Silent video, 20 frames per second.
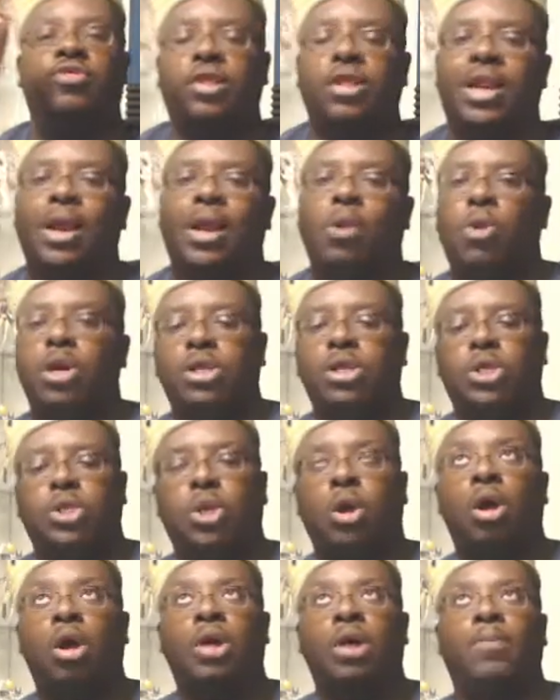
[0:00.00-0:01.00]
thing that I wanted to
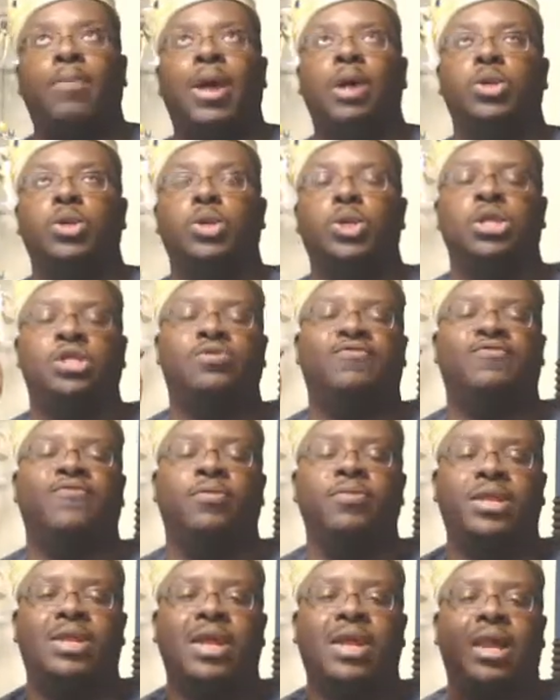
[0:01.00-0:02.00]
talk about, just
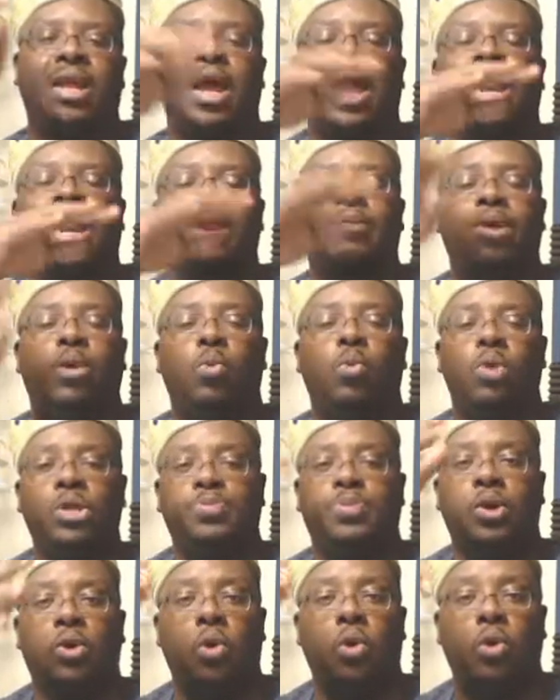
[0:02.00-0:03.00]
from the dichotomy of
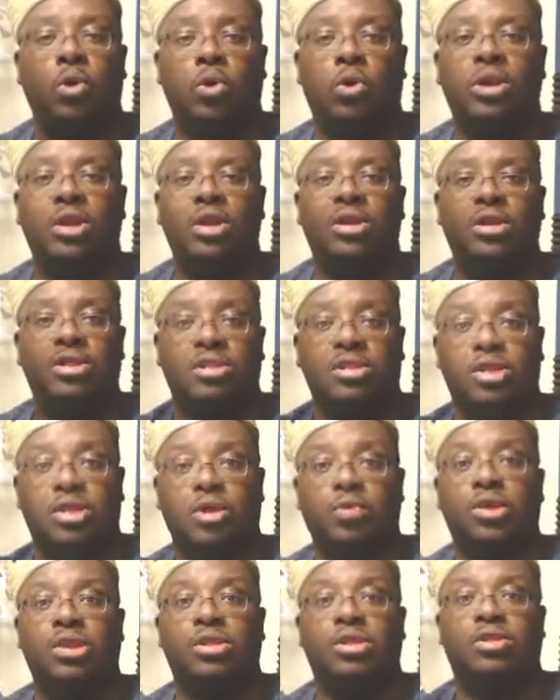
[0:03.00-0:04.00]
what's been going on in this
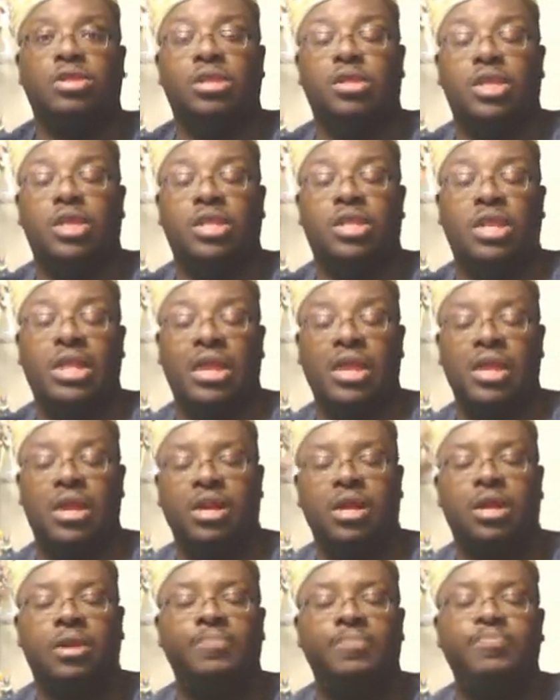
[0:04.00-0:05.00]
series since it
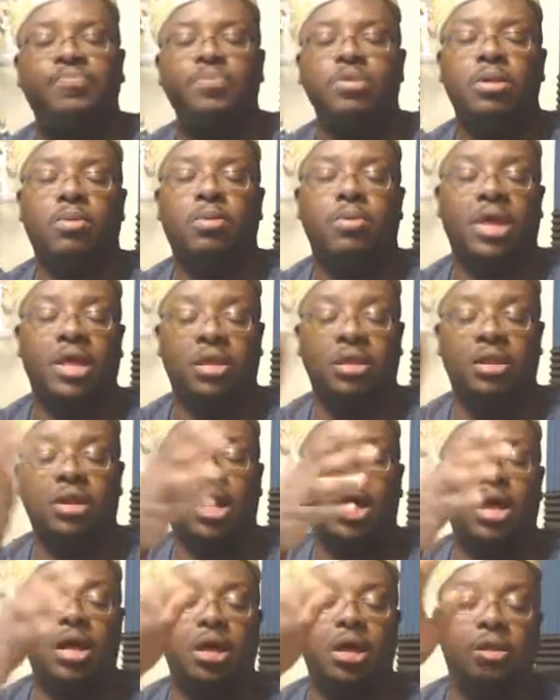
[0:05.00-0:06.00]
ended in
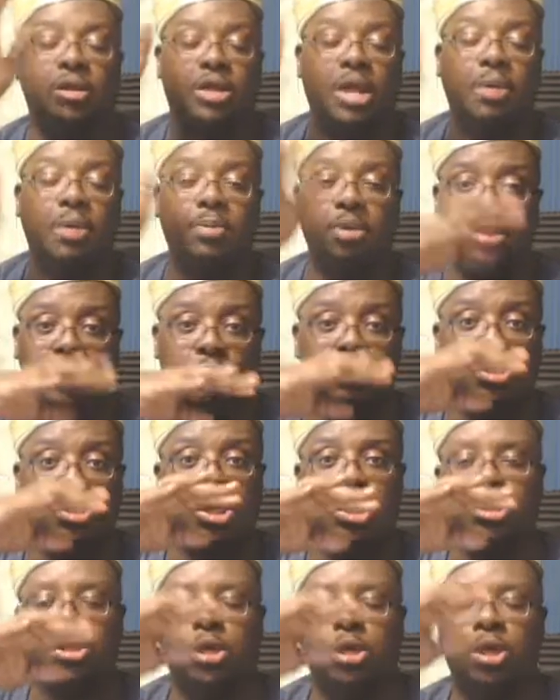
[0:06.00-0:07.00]
a couple of those
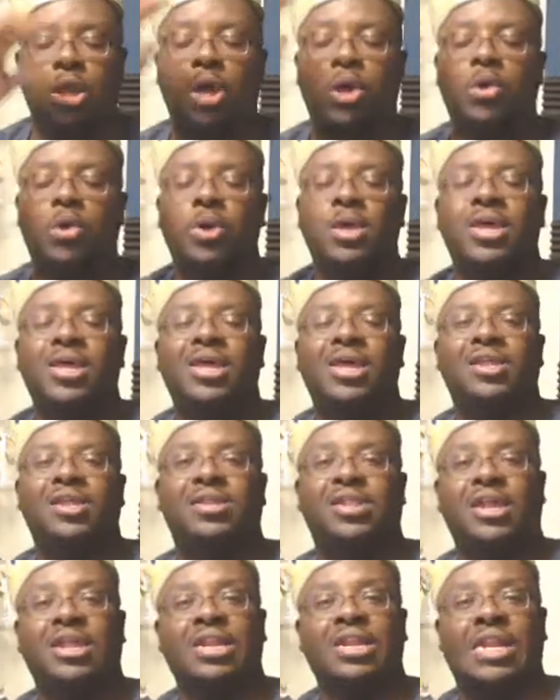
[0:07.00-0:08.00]
years ago,
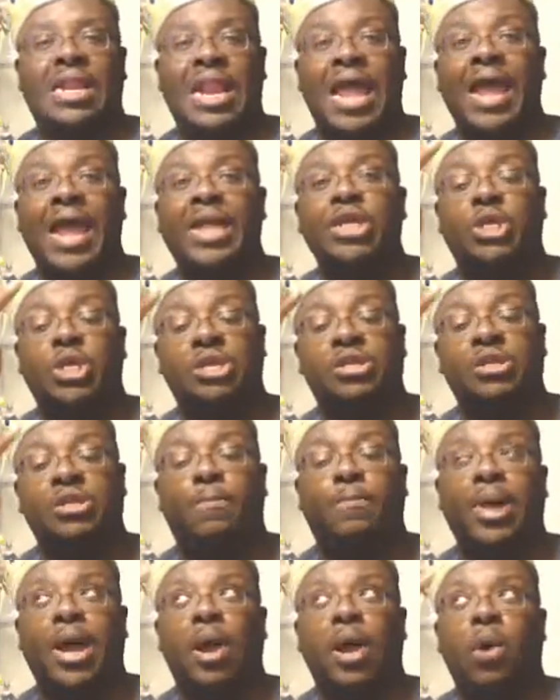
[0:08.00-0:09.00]
is that it's not just
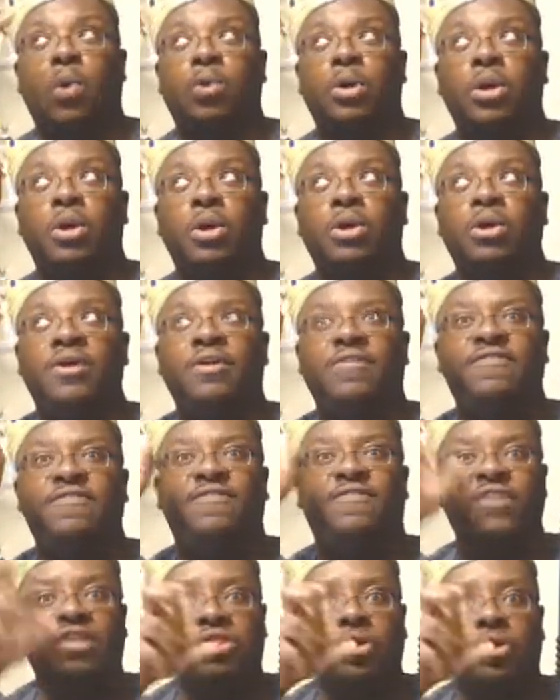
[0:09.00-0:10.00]
about
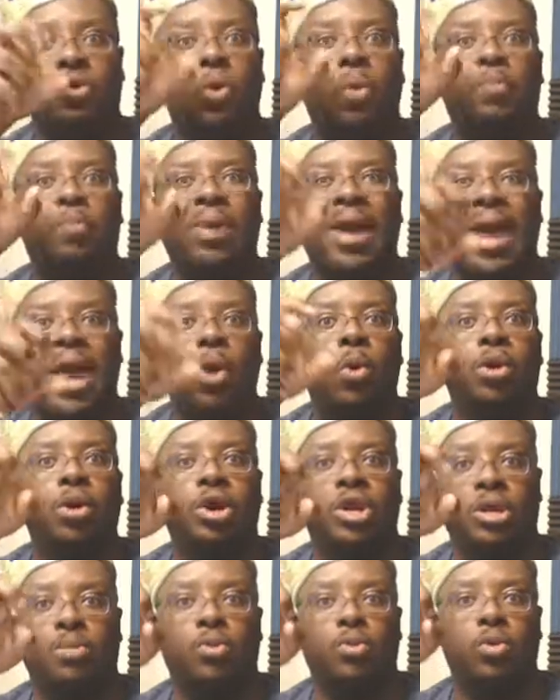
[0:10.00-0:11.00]
physical power
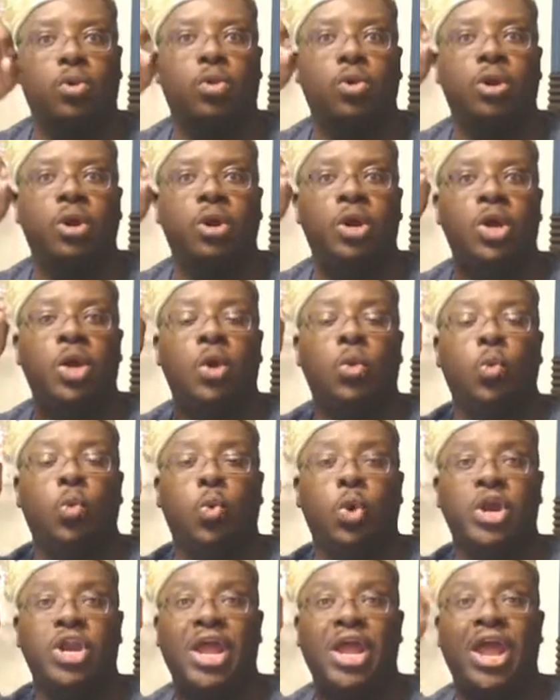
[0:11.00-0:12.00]
anymore.
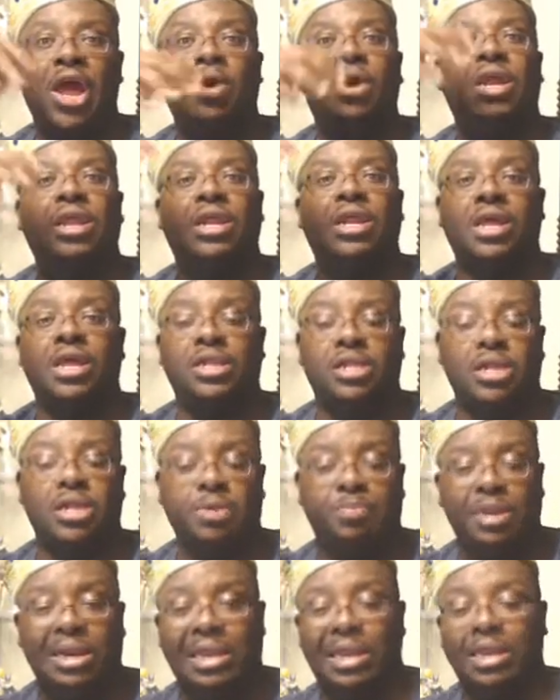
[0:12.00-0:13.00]
We're now getting into
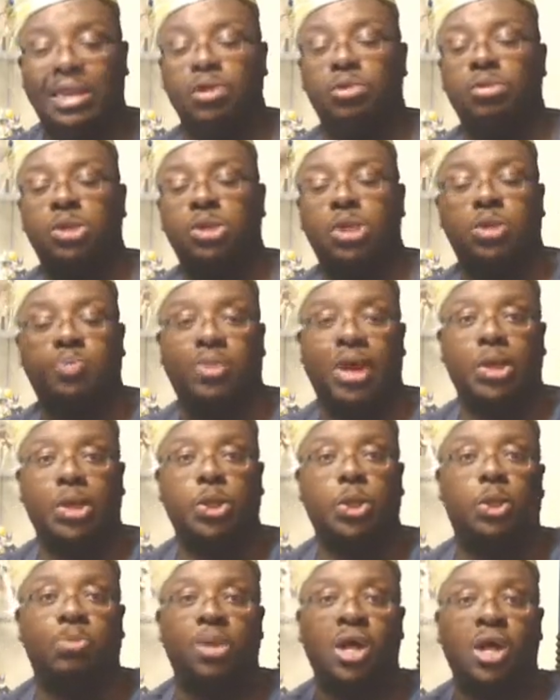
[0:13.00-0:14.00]
the political
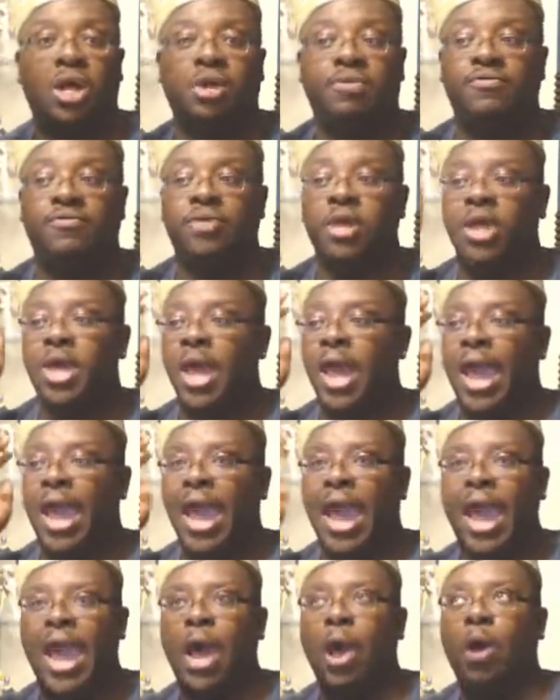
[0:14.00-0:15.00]
spectrum of
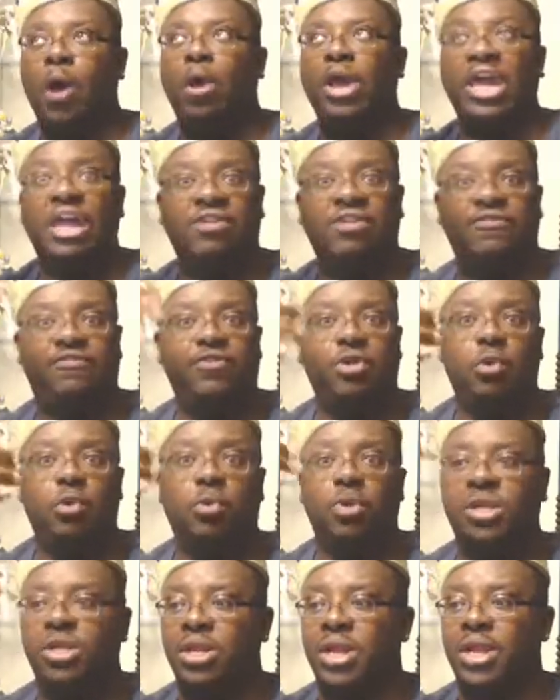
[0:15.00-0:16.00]
how
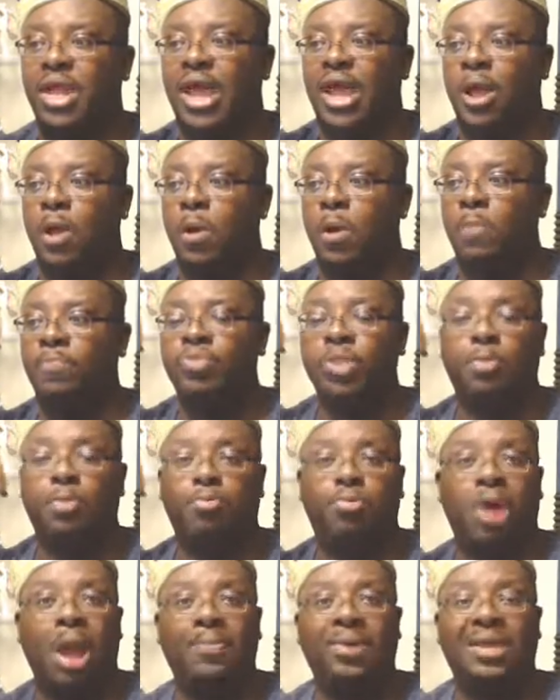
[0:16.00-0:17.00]
influence and how
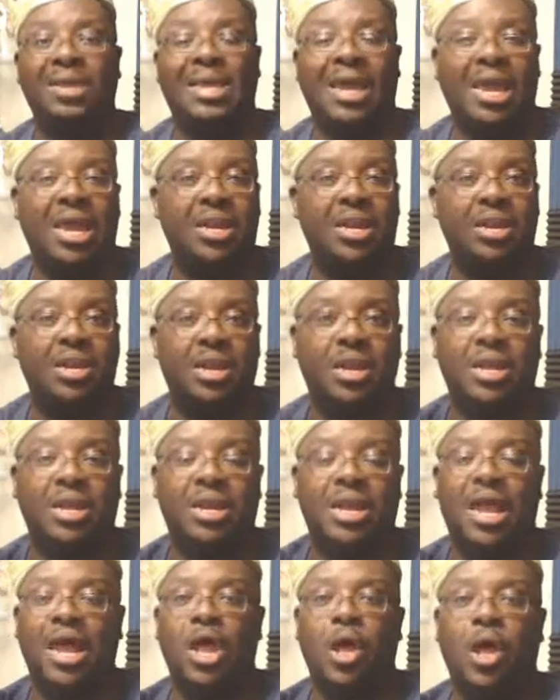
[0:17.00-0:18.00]
propaganda
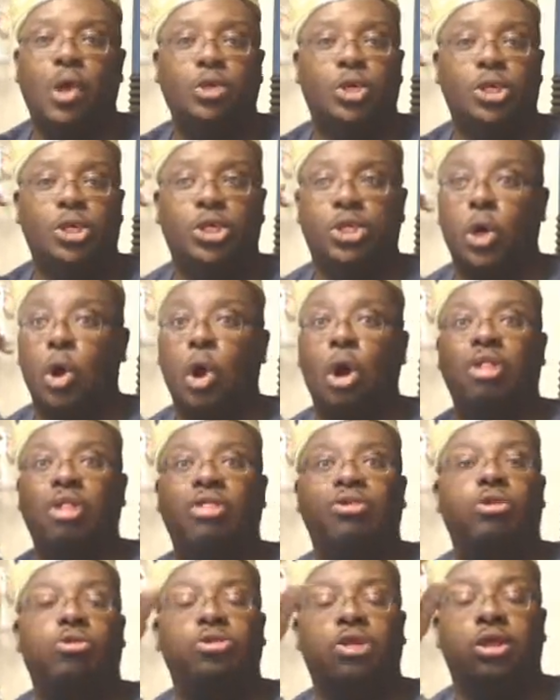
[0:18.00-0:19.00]
and how just
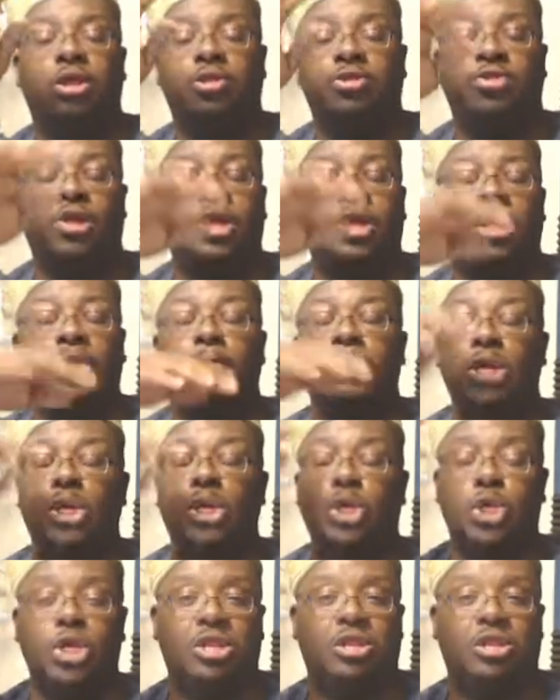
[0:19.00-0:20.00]
all of those other things can
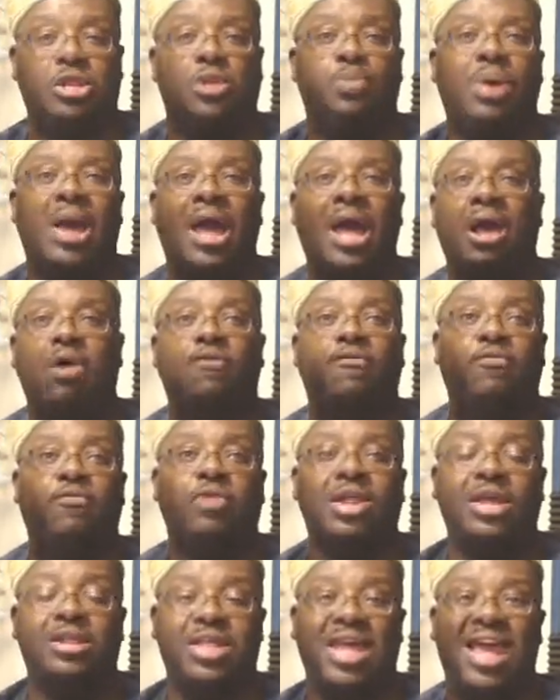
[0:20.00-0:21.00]
be just as
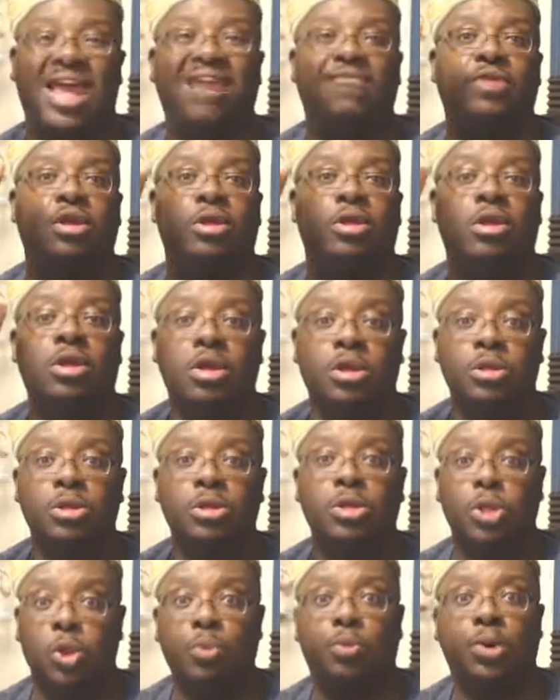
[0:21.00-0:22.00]
powerful as having
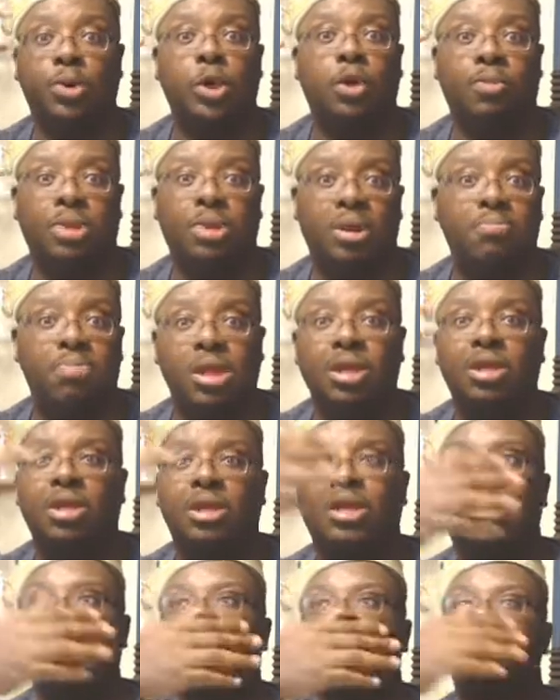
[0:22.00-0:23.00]
superhuman
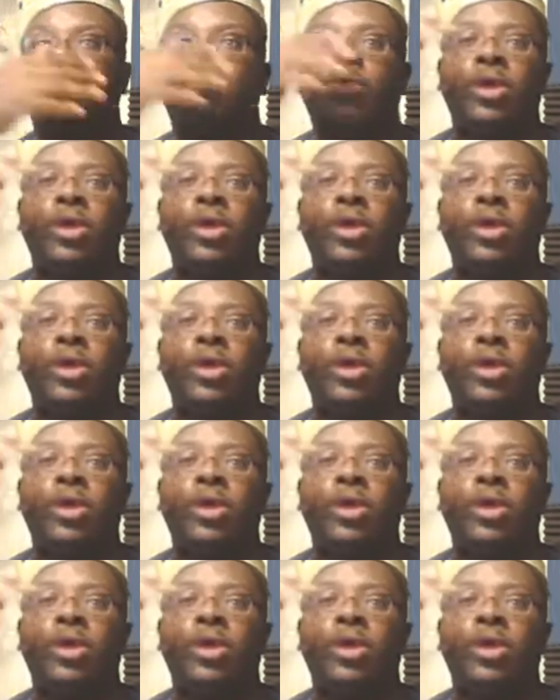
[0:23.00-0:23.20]
abilities.